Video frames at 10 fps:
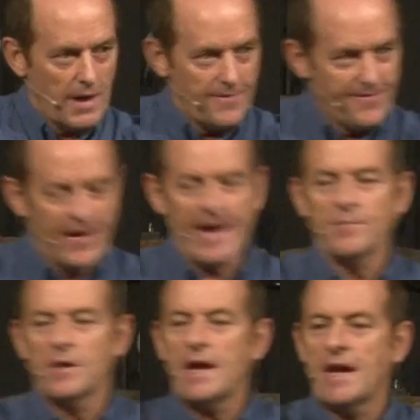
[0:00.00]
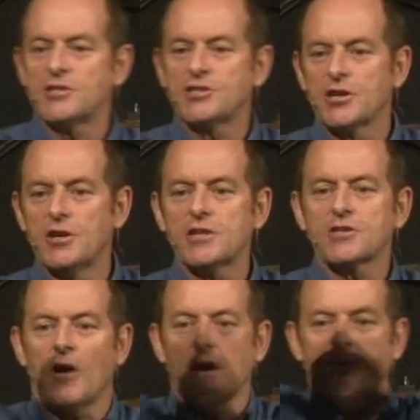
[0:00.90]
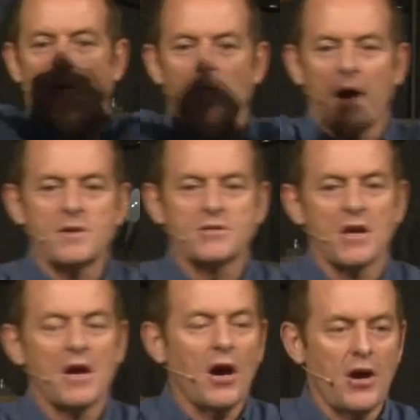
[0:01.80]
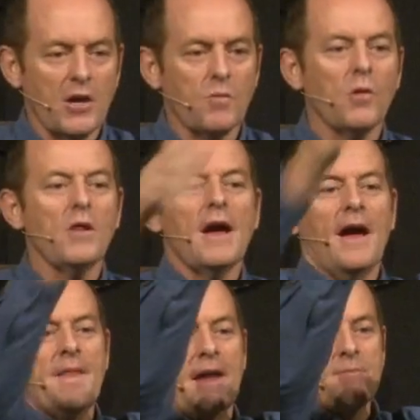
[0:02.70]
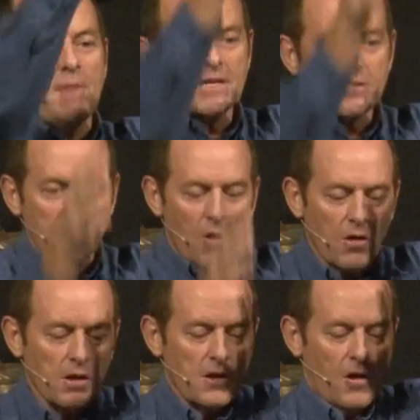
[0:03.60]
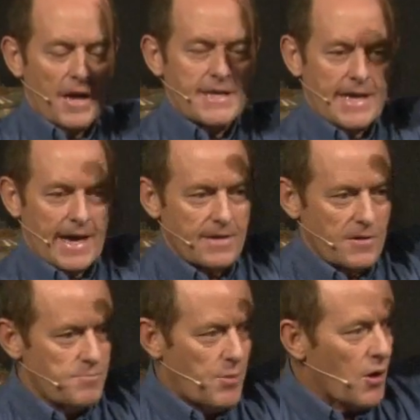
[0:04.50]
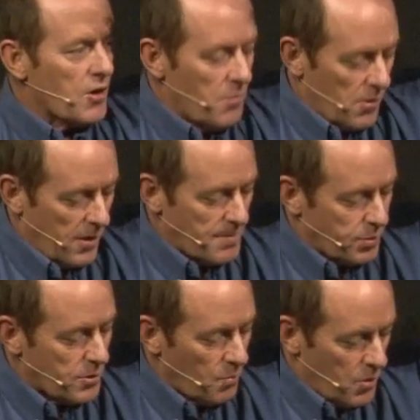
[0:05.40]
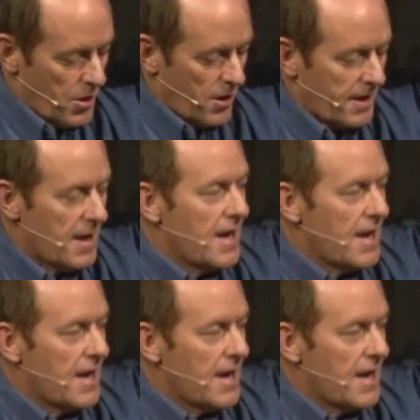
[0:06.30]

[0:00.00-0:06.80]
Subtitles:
family and church, kind of almost equal, and then a much longer line down to the bottom where I'd put work.